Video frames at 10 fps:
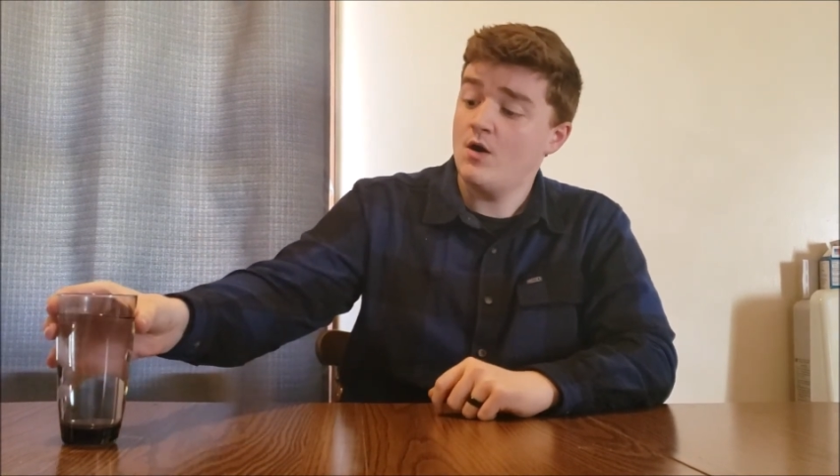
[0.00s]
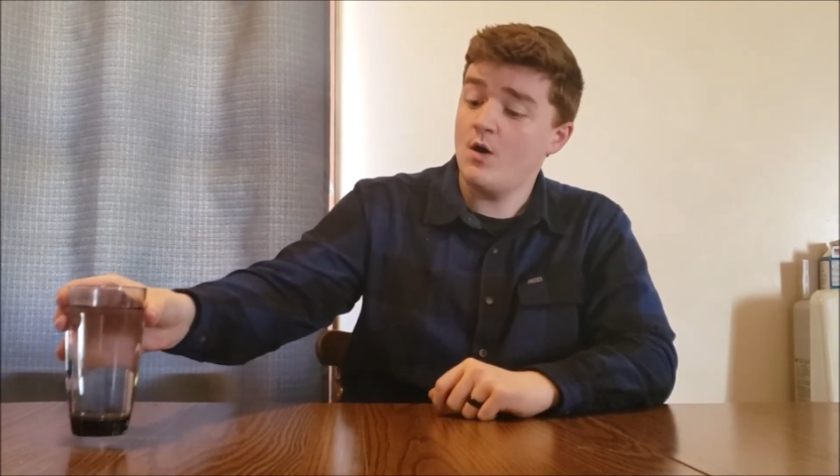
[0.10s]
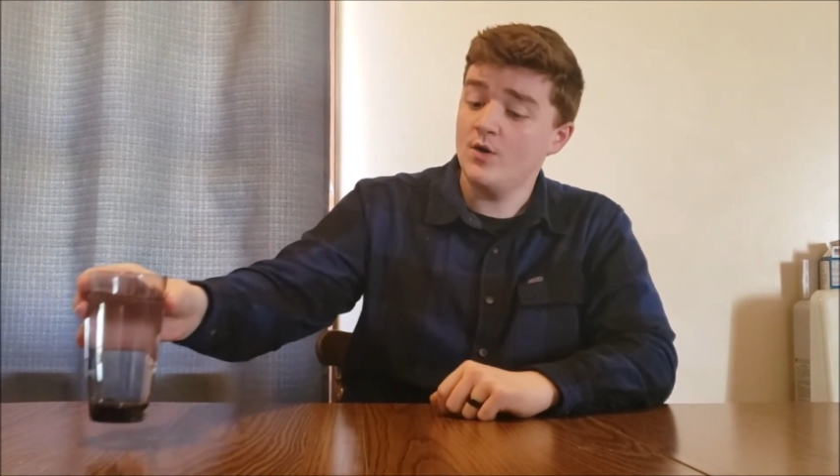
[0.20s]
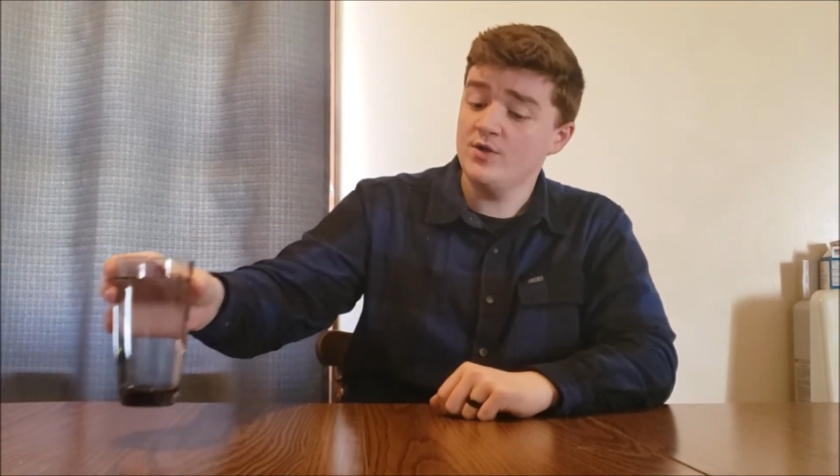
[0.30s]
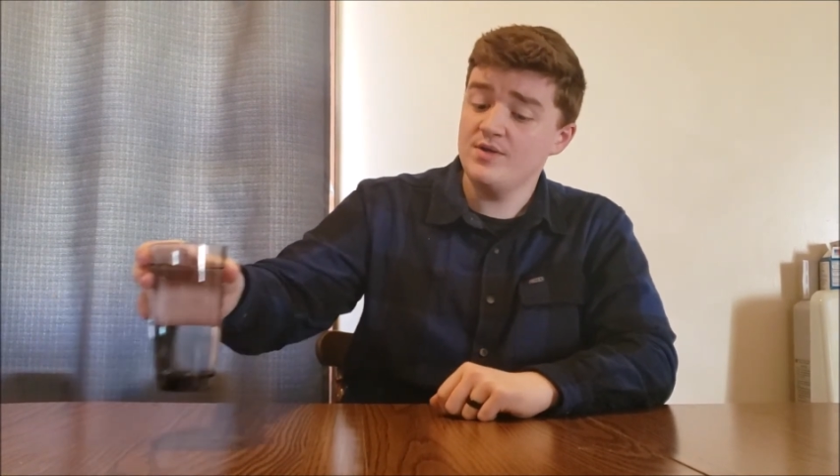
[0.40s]

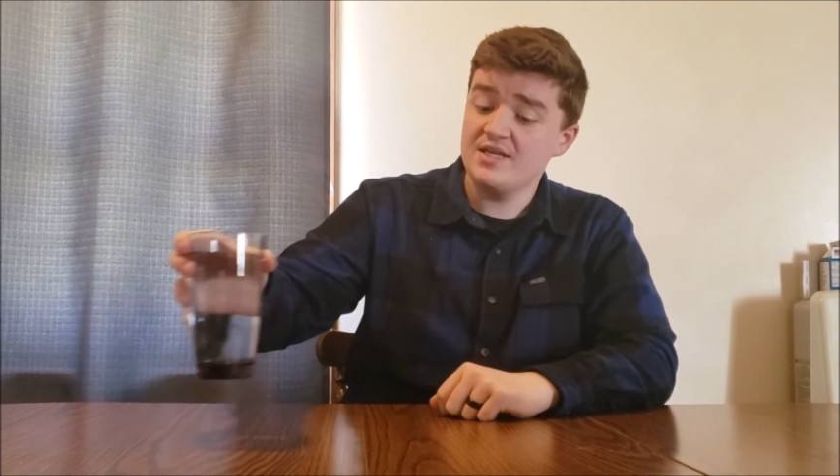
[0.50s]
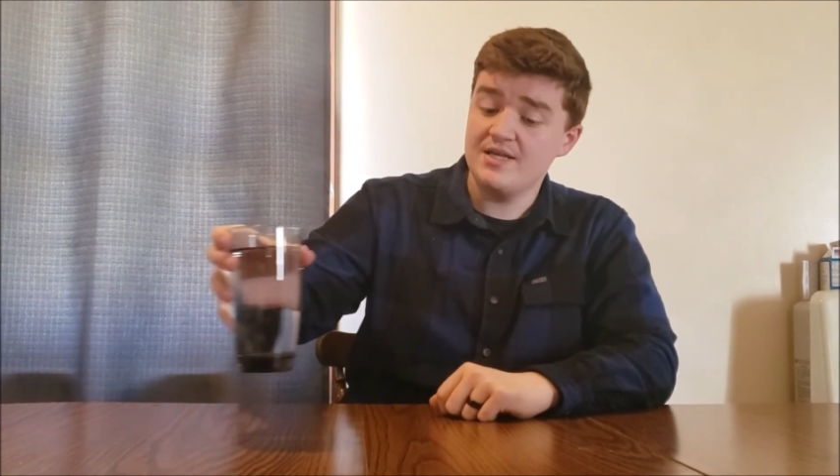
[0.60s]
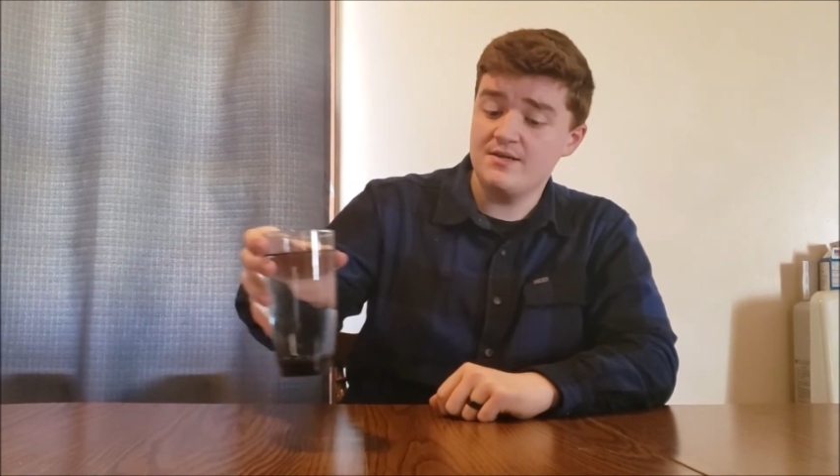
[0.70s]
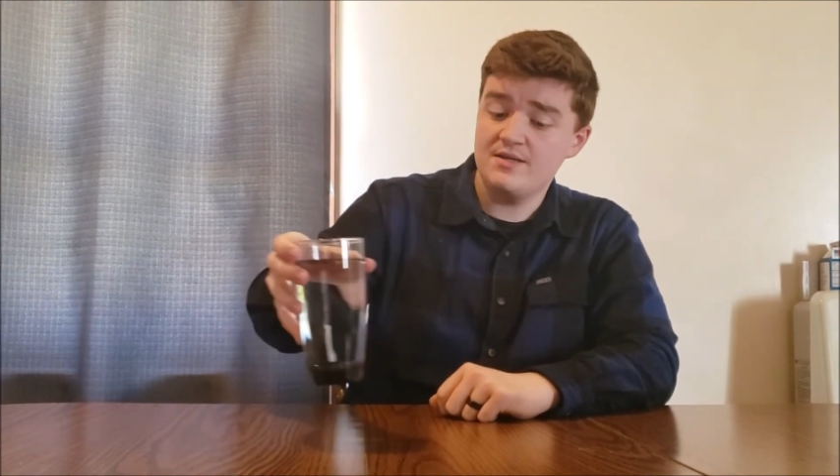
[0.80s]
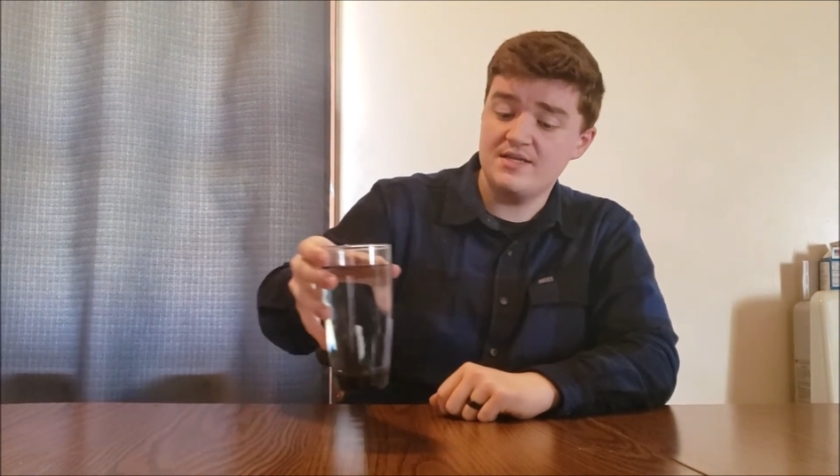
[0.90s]
All you
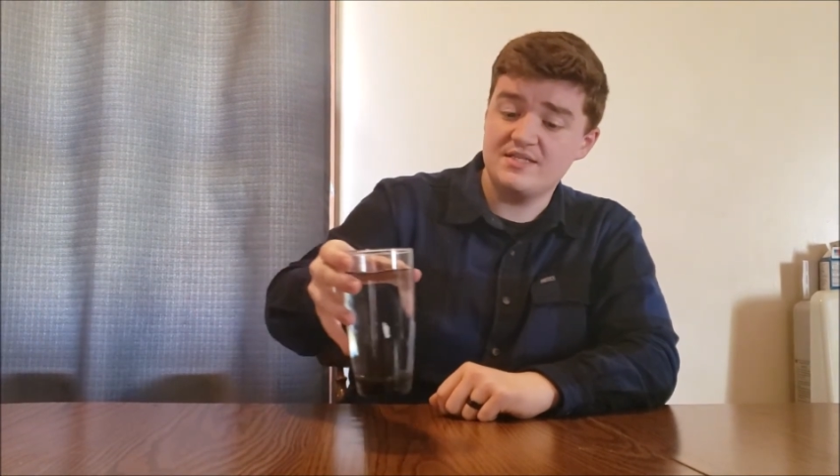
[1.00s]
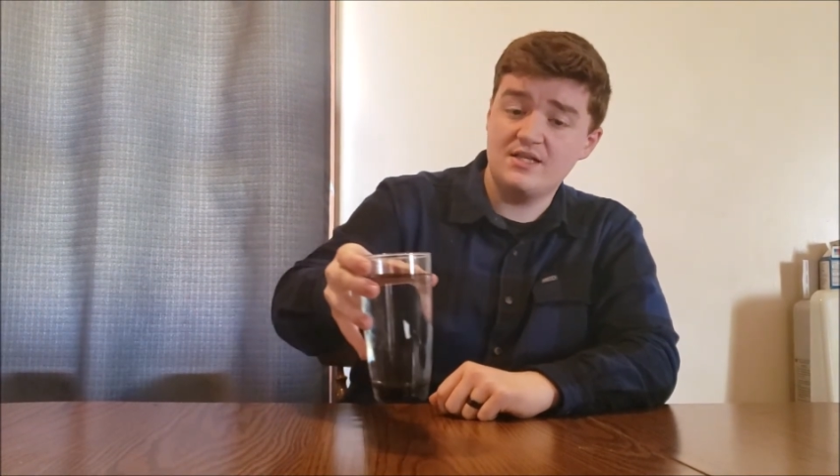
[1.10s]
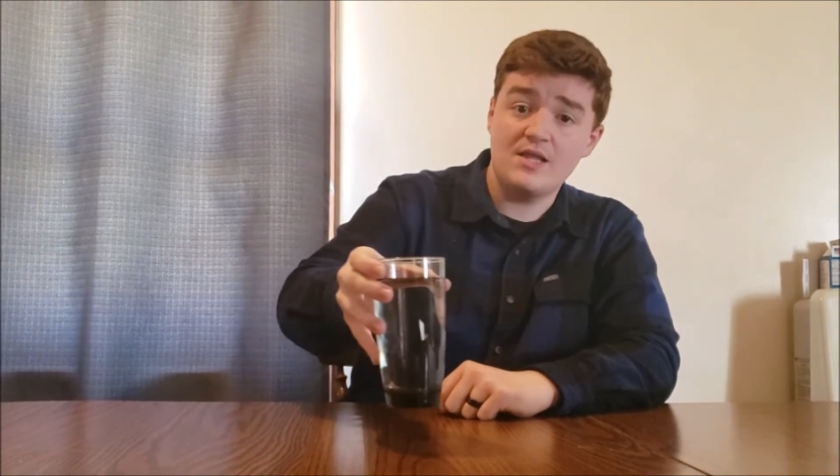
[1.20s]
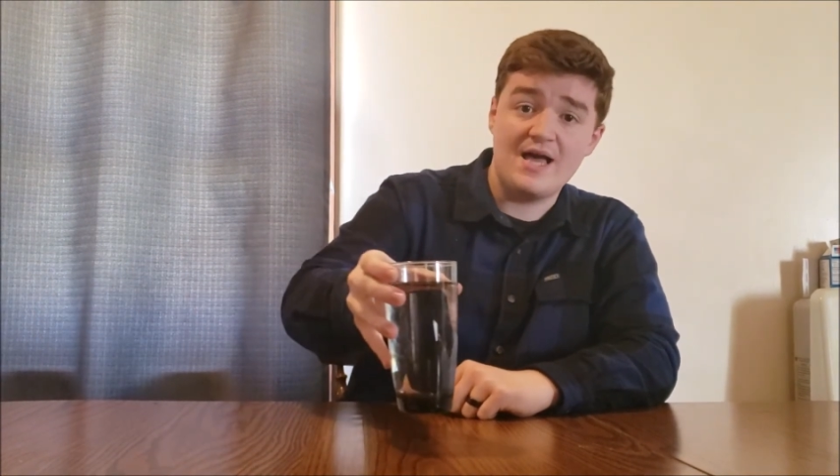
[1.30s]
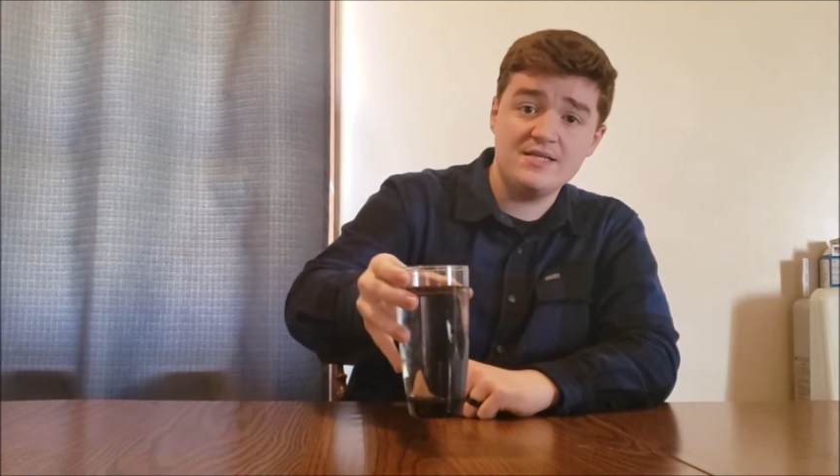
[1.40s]
need is a
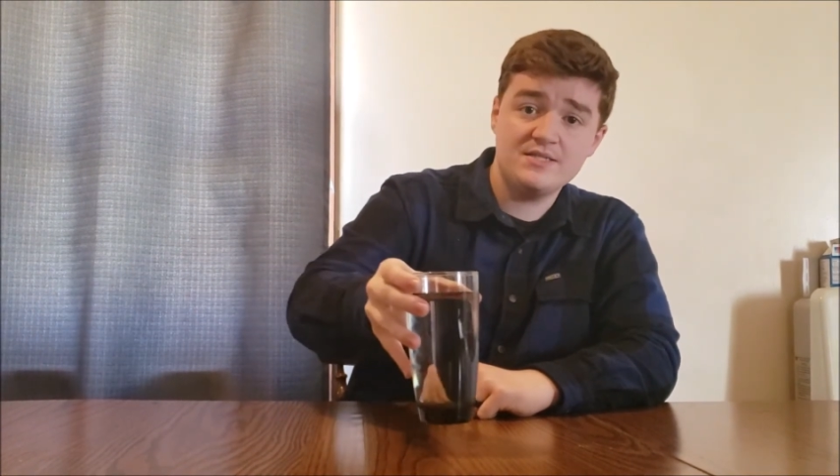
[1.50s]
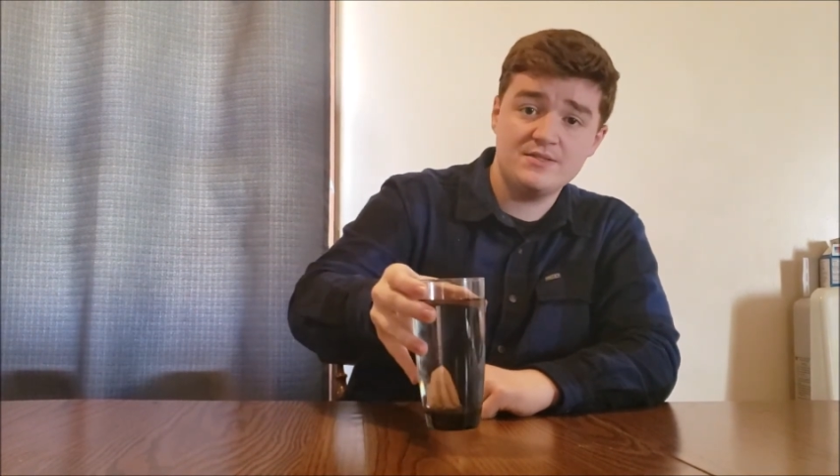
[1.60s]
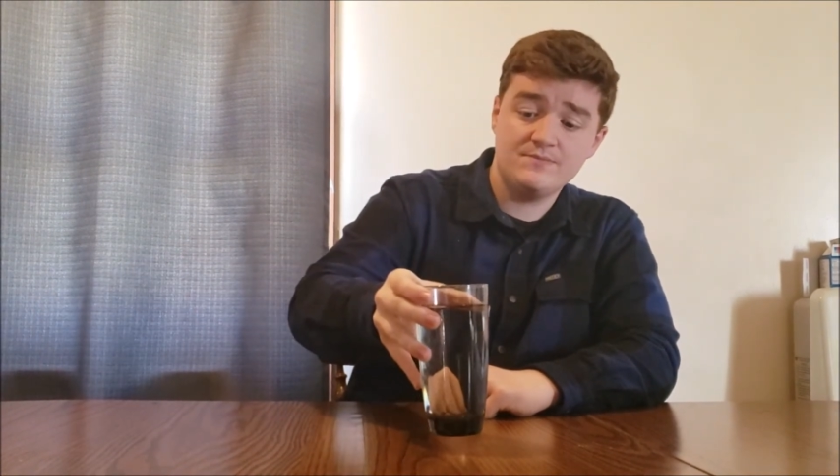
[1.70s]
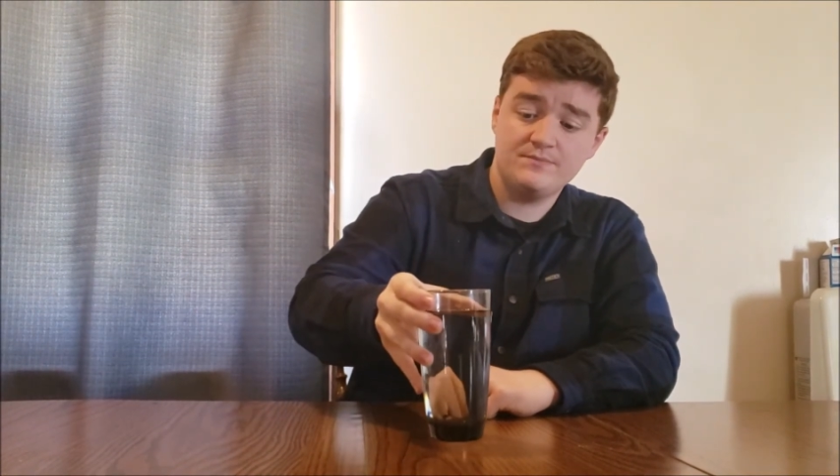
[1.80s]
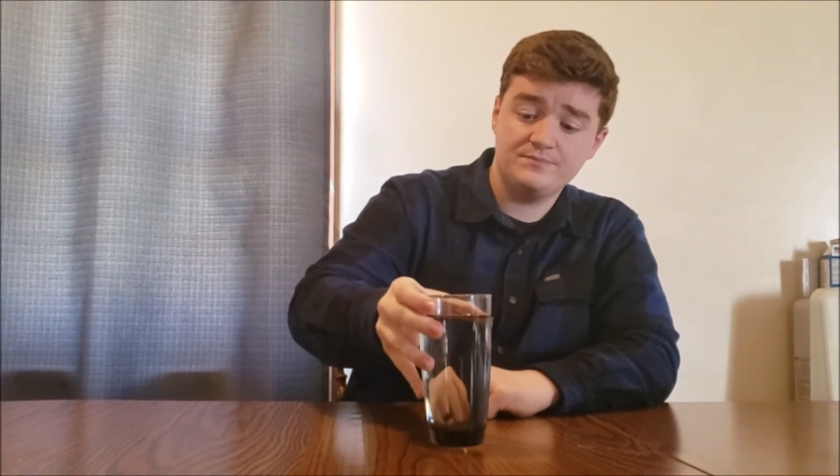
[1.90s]
glass,